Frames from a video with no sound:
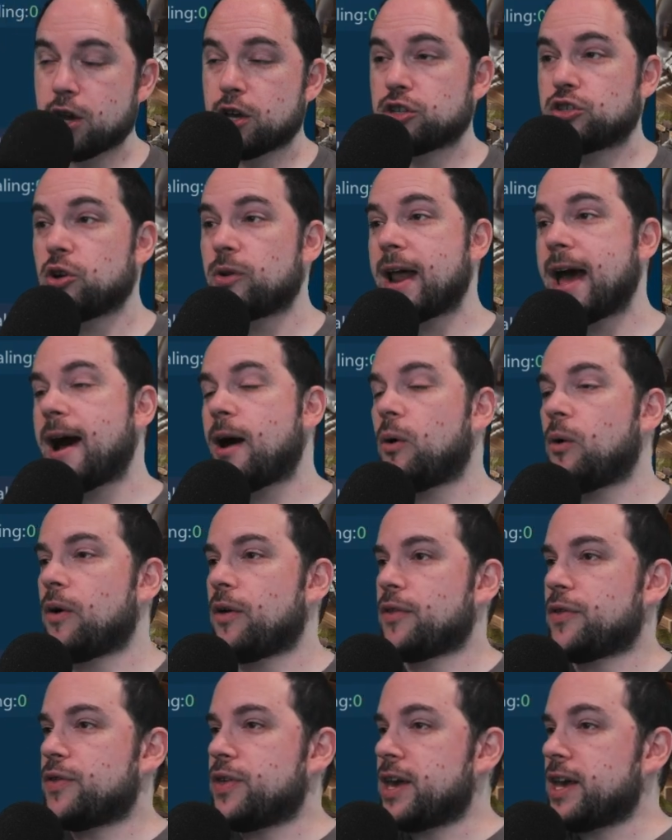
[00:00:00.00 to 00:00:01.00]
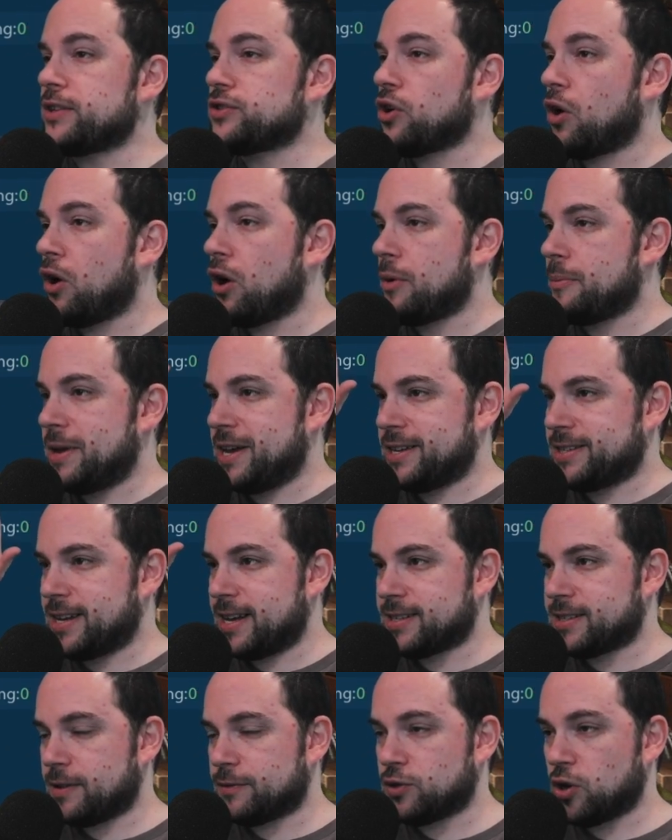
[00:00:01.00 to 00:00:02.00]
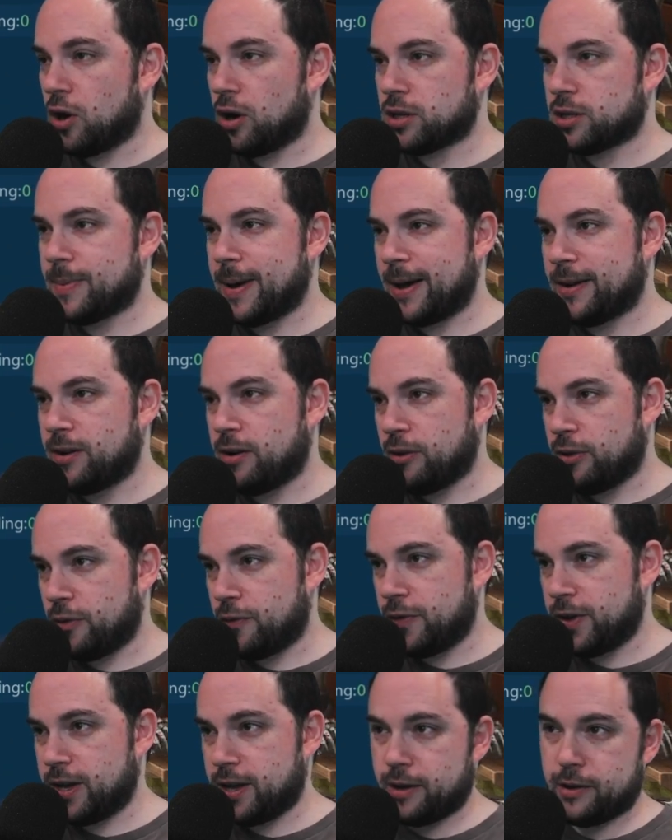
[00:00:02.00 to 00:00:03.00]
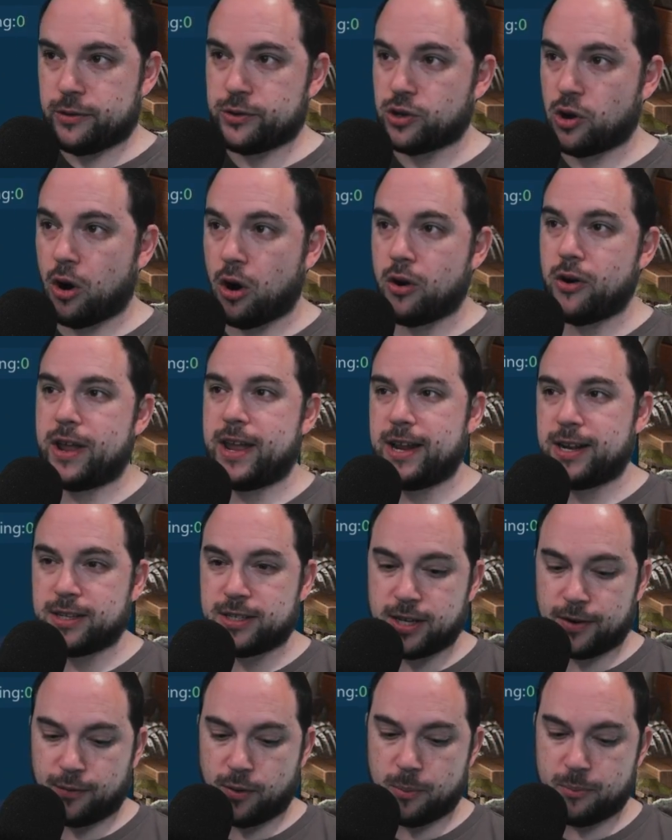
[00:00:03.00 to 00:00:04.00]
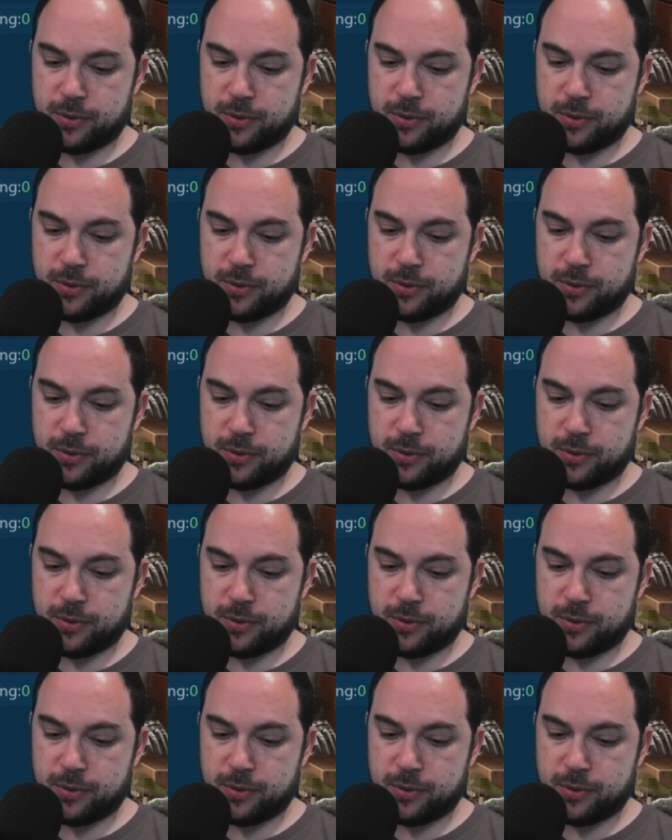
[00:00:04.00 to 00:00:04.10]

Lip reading: So now, these armies, as I've talked about in other videos, are in different